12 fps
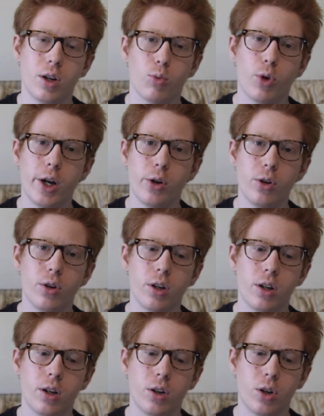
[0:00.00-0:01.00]
writer
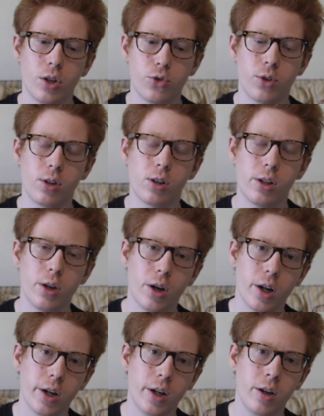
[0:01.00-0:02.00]
Austin
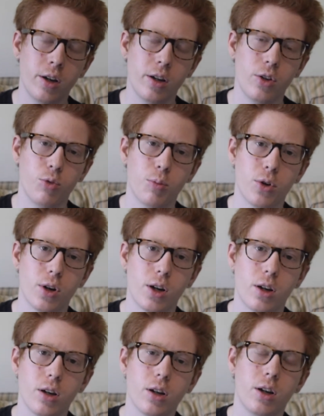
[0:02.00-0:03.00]
Kleon in his
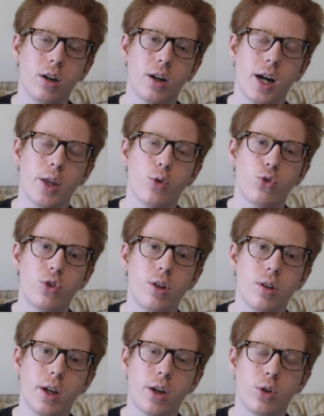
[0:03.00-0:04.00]
book Either
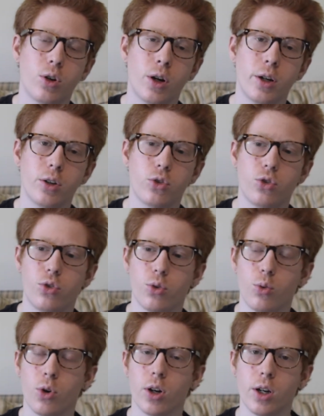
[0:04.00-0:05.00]
Steal Like an Artist
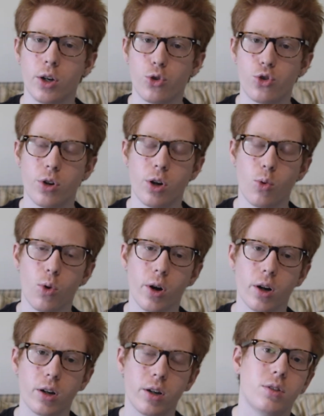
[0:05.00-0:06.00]
or Show Your
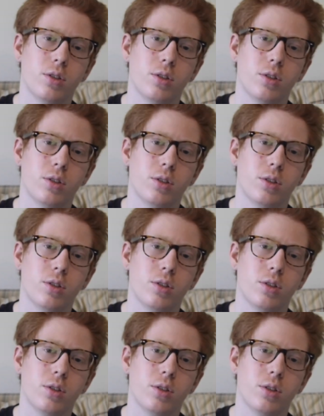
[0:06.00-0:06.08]
Work,